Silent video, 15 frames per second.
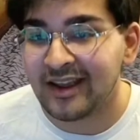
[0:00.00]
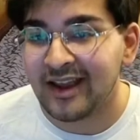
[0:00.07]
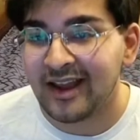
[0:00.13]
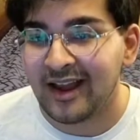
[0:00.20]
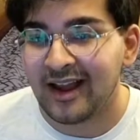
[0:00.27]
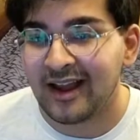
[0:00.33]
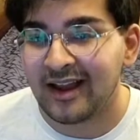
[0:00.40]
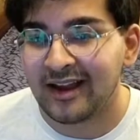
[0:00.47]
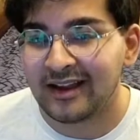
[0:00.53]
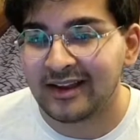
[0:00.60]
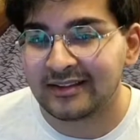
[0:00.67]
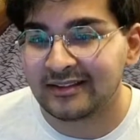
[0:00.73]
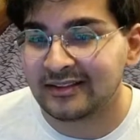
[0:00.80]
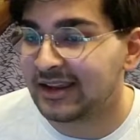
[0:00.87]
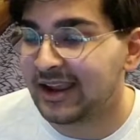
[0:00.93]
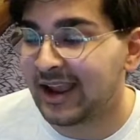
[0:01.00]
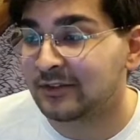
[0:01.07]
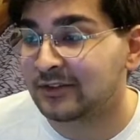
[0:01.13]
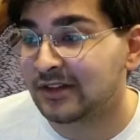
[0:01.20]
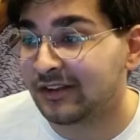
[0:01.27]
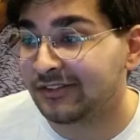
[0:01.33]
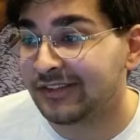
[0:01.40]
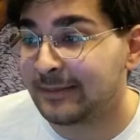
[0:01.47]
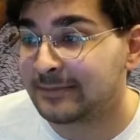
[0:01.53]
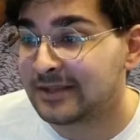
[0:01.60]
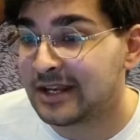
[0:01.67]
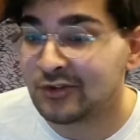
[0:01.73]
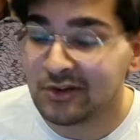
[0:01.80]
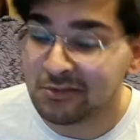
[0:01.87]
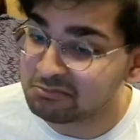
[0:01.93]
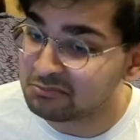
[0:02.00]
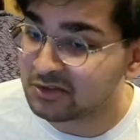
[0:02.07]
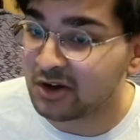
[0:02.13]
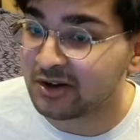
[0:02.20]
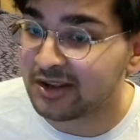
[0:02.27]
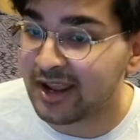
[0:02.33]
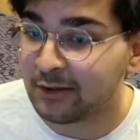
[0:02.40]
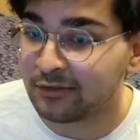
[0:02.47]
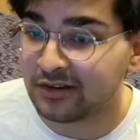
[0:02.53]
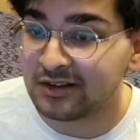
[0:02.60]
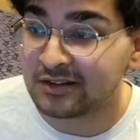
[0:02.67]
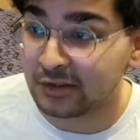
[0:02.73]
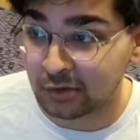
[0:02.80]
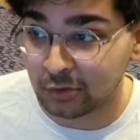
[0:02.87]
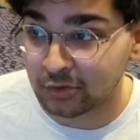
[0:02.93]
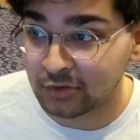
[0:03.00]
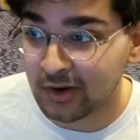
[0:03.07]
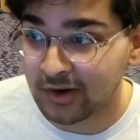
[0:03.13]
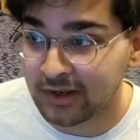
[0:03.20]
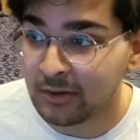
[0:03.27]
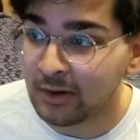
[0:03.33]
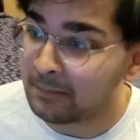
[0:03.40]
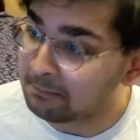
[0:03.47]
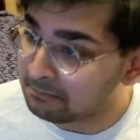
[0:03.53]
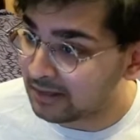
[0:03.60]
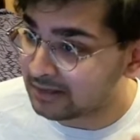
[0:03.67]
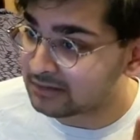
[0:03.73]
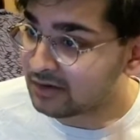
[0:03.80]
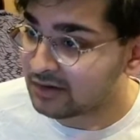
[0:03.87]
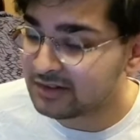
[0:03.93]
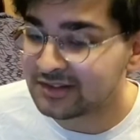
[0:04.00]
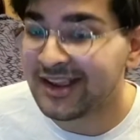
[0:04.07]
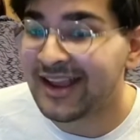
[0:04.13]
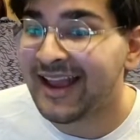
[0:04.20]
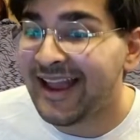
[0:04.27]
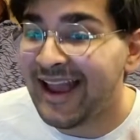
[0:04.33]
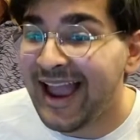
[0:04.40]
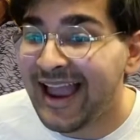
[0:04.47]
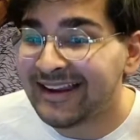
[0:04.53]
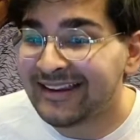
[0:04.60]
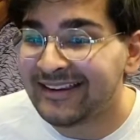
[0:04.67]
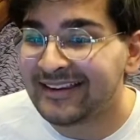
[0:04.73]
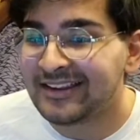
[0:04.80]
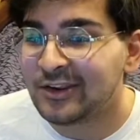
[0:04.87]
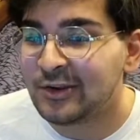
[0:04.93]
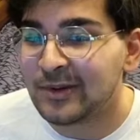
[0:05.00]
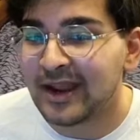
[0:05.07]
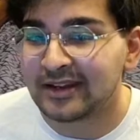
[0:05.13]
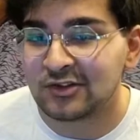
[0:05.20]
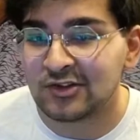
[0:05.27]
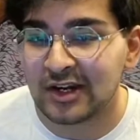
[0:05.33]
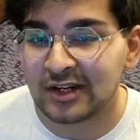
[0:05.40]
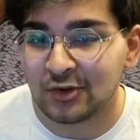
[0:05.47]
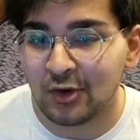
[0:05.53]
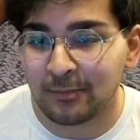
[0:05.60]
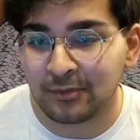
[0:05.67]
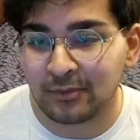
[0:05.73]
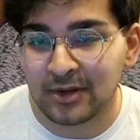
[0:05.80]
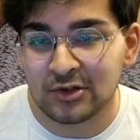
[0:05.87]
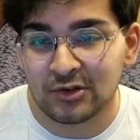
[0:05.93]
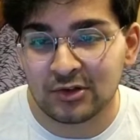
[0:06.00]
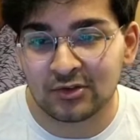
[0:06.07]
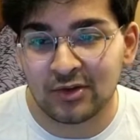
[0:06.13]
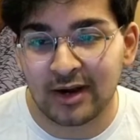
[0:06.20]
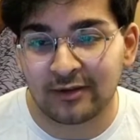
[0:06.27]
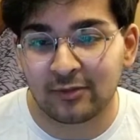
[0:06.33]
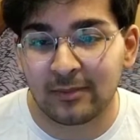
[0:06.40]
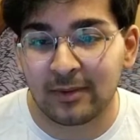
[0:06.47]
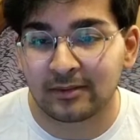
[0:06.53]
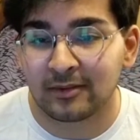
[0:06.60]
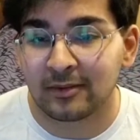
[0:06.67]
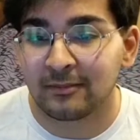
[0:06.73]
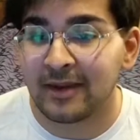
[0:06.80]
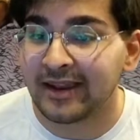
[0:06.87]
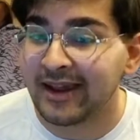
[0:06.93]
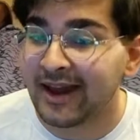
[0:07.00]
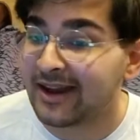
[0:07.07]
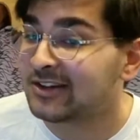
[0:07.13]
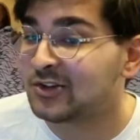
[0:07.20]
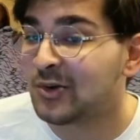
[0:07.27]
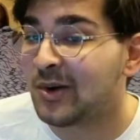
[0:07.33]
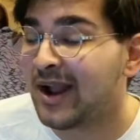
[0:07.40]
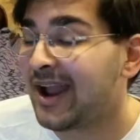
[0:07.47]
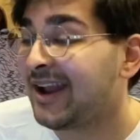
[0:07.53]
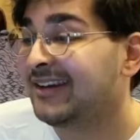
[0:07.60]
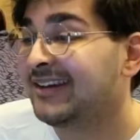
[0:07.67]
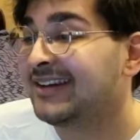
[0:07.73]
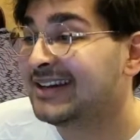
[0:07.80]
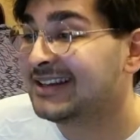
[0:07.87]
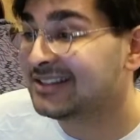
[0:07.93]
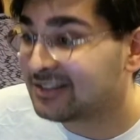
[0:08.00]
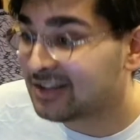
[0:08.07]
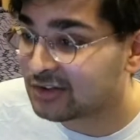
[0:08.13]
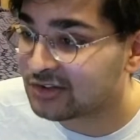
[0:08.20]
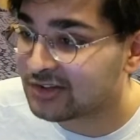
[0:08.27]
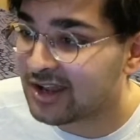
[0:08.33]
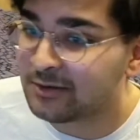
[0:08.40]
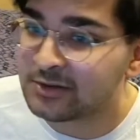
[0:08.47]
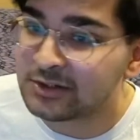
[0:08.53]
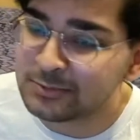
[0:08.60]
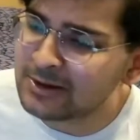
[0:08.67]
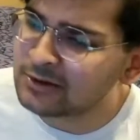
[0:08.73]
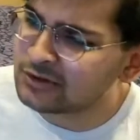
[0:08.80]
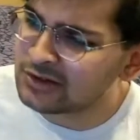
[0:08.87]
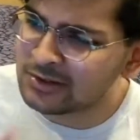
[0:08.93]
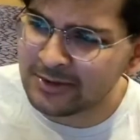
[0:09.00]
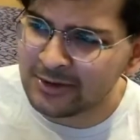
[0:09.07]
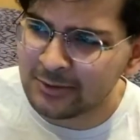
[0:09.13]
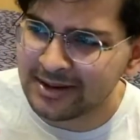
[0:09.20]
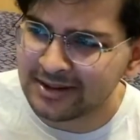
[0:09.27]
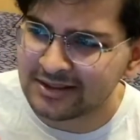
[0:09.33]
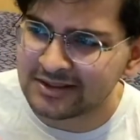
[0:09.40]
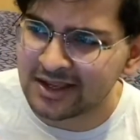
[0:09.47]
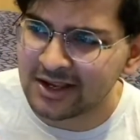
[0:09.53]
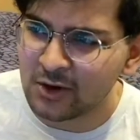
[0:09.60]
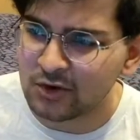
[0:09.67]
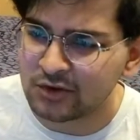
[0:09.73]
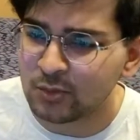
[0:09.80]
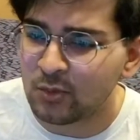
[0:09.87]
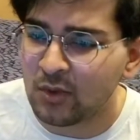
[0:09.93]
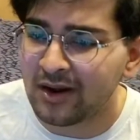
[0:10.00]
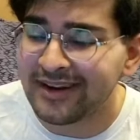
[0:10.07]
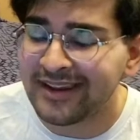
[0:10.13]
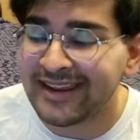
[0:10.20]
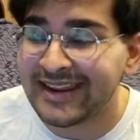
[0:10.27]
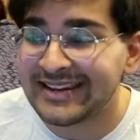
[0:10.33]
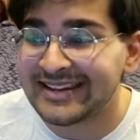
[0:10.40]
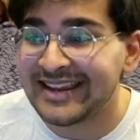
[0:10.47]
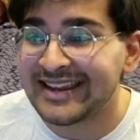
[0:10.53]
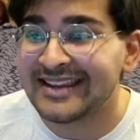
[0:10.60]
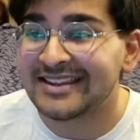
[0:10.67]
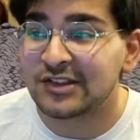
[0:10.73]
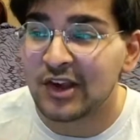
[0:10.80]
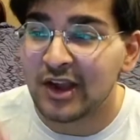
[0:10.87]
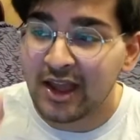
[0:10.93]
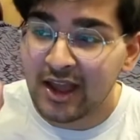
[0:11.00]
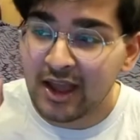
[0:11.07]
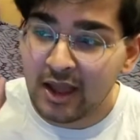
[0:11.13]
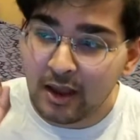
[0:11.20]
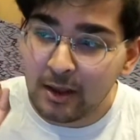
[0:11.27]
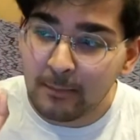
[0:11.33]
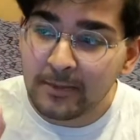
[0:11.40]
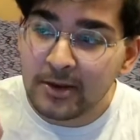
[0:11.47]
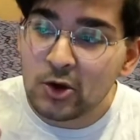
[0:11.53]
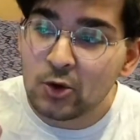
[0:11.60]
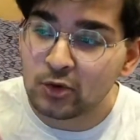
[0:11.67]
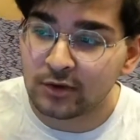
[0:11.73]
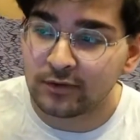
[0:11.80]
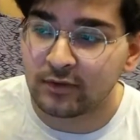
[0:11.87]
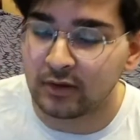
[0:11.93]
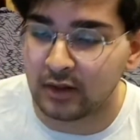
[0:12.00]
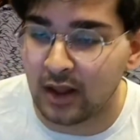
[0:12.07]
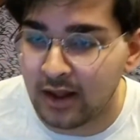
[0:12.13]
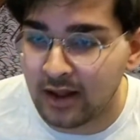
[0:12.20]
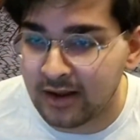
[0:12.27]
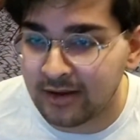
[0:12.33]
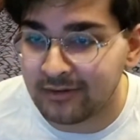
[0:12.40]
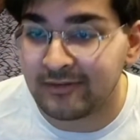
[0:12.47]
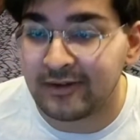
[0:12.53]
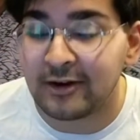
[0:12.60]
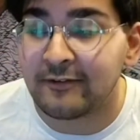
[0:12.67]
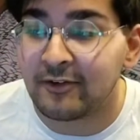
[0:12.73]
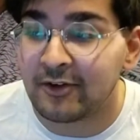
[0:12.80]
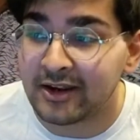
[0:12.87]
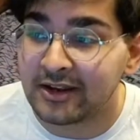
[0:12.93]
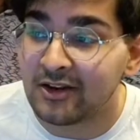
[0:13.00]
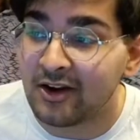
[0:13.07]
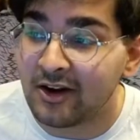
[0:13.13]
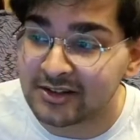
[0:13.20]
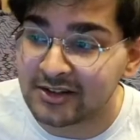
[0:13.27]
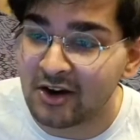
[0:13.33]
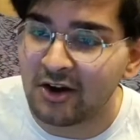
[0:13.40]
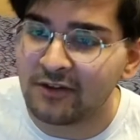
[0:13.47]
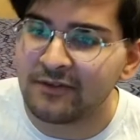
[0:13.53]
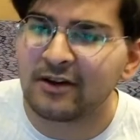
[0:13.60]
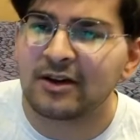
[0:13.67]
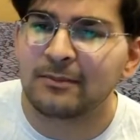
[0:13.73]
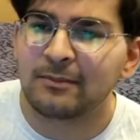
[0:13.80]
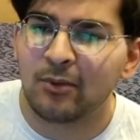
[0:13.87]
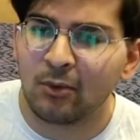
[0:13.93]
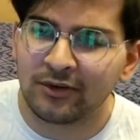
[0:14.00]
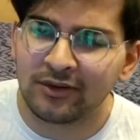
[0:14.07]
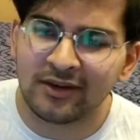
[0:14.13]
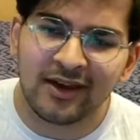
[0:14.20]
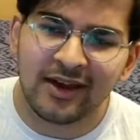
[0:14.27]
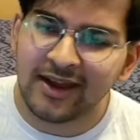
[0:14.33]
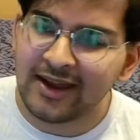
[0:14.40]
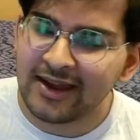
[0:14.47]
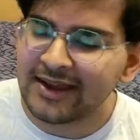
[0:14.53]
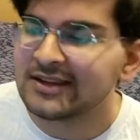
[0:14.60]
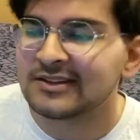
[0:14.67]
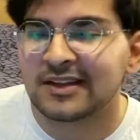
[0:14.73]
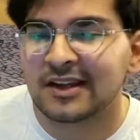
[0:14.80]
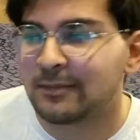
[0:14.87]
The counter untaps energy. It's a good counter. It's a 2-strike unit. That's nice. And you get to check the top 3, choose the dragon from among them, and add it to your hand as a touchdown, especially when you make this thing cost 1. It is beautiful. Very, very nice card. Very important. It is going to be a